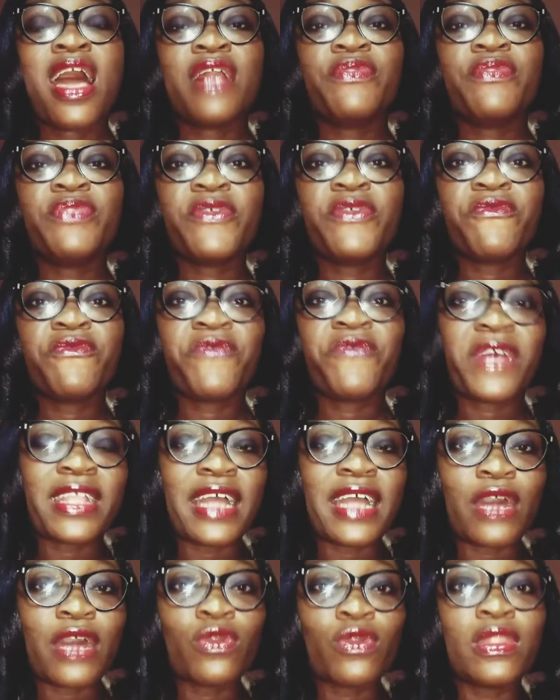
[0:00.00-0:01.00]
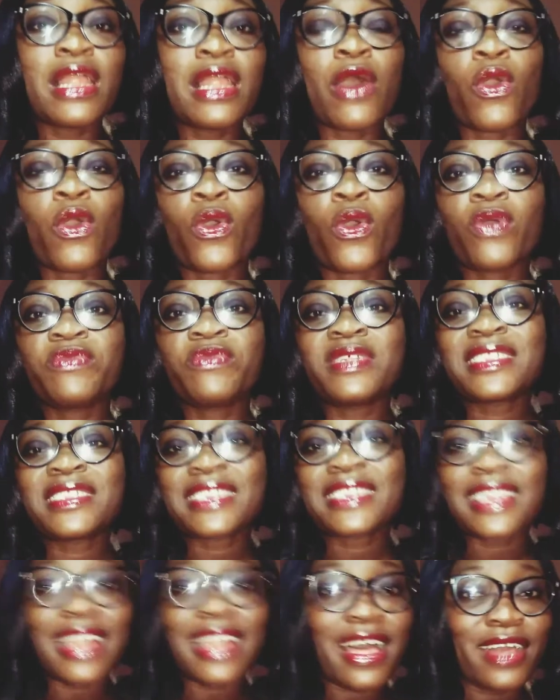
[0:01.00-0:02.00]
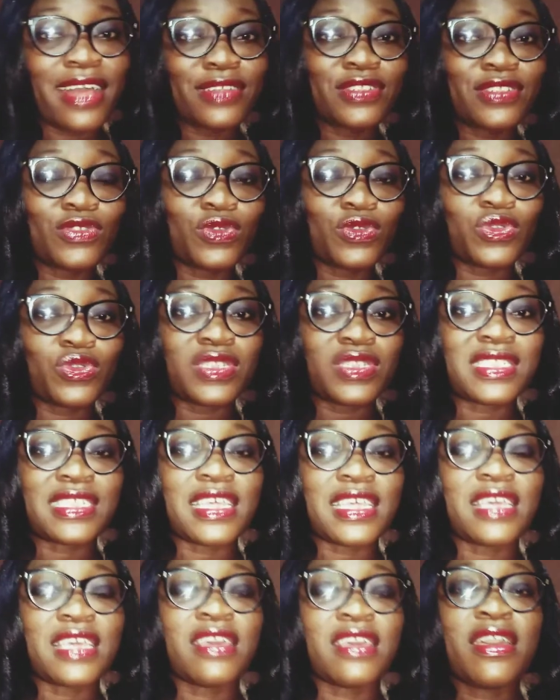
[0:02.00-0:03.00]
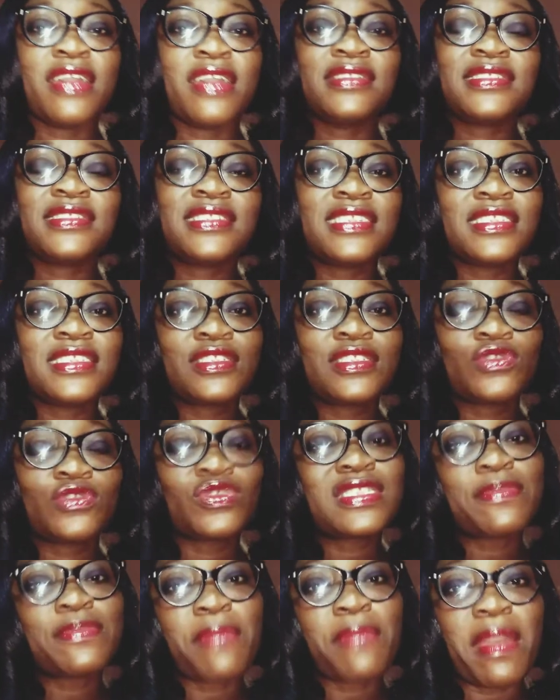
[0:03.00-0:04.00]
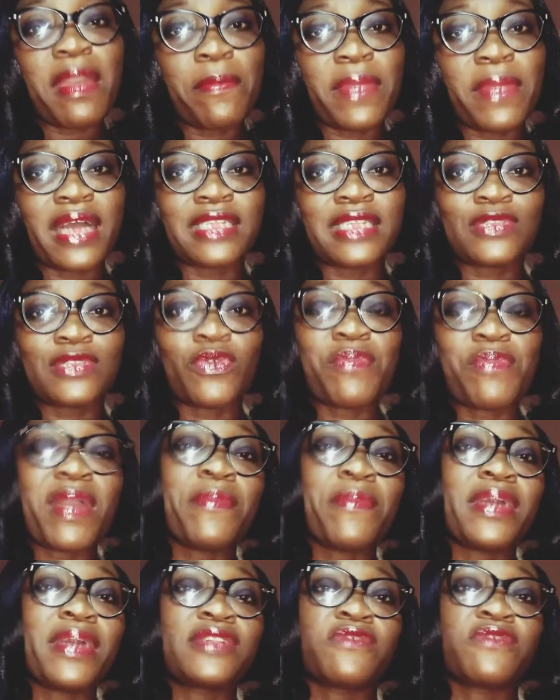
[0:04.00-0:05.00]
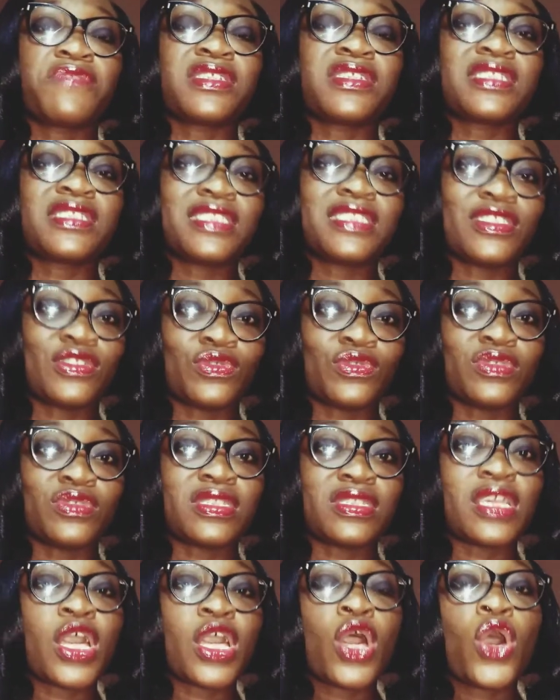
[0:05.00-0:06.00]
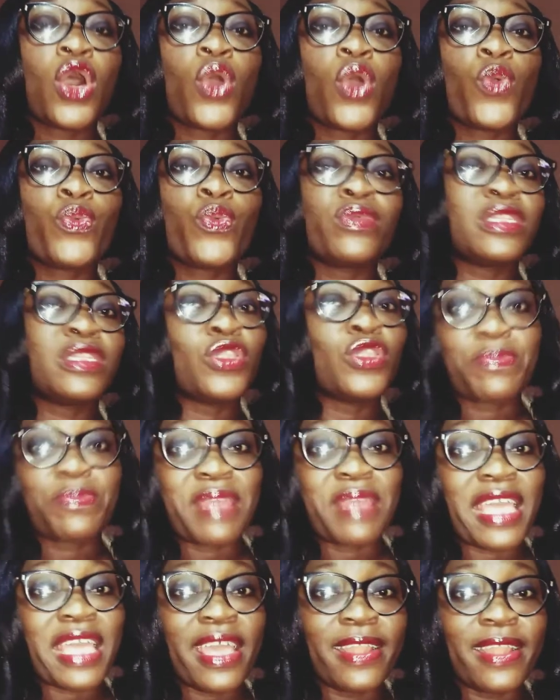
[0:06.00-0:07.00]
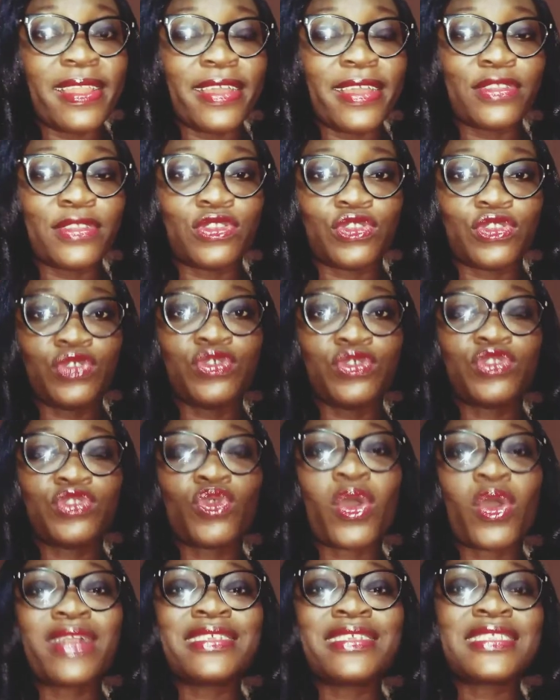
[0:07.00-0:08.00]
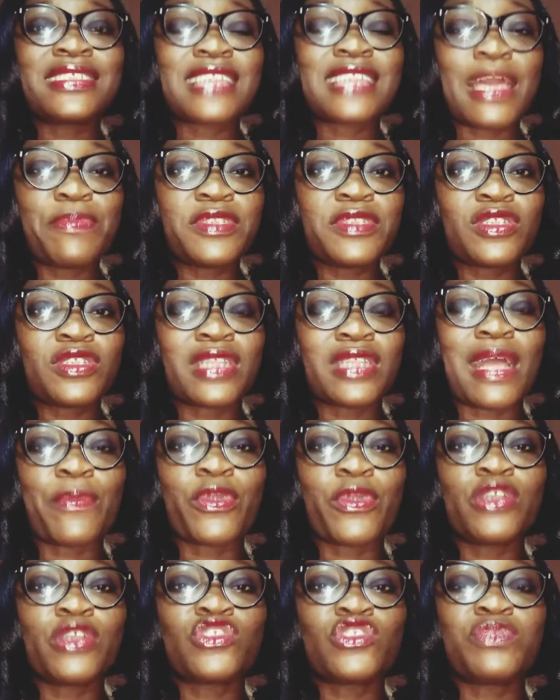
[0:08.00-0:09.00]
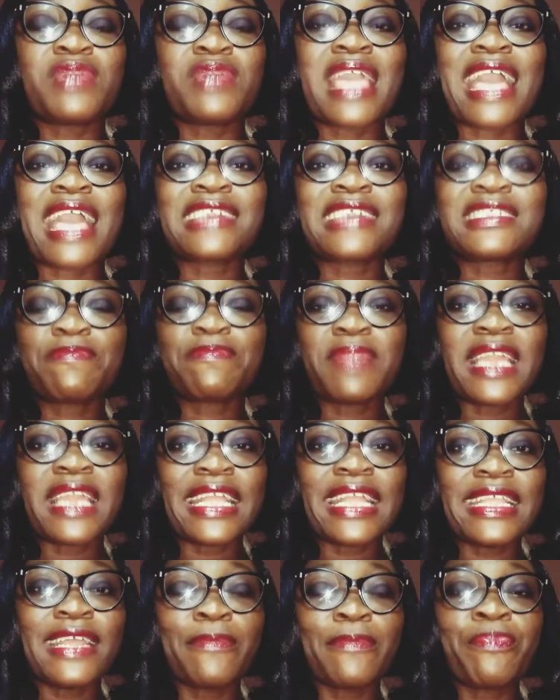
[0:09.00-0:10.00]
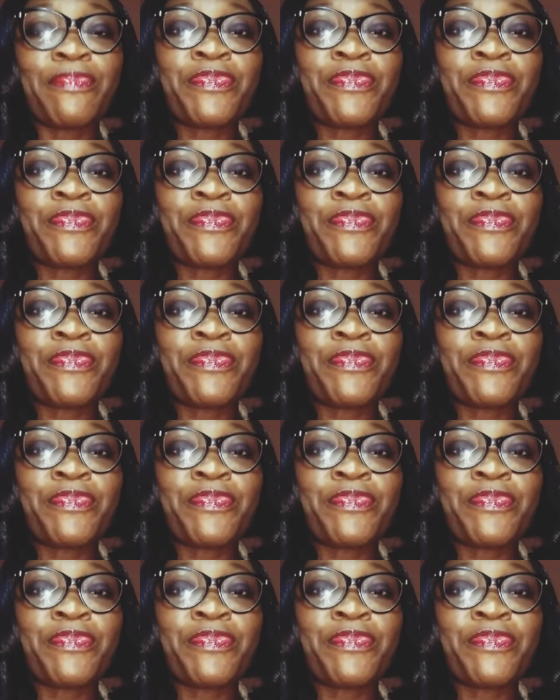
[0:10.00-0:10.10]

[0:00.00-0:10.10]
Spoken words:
the vernacular or the slang, so to say, C-suite members or members of the C-suite would not be alien to you. So on this episode, I'm going to be explaining